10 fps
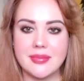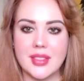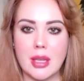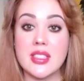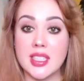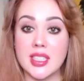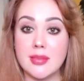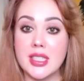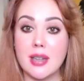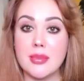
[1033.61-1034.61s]
But
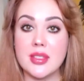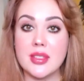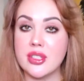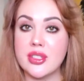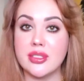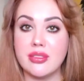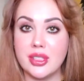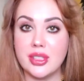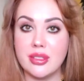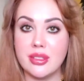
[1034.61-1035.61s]
sometimes they're just
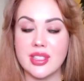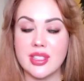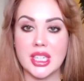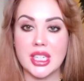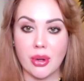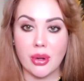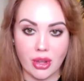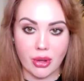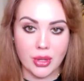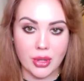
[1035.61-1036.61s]
confused and they don't know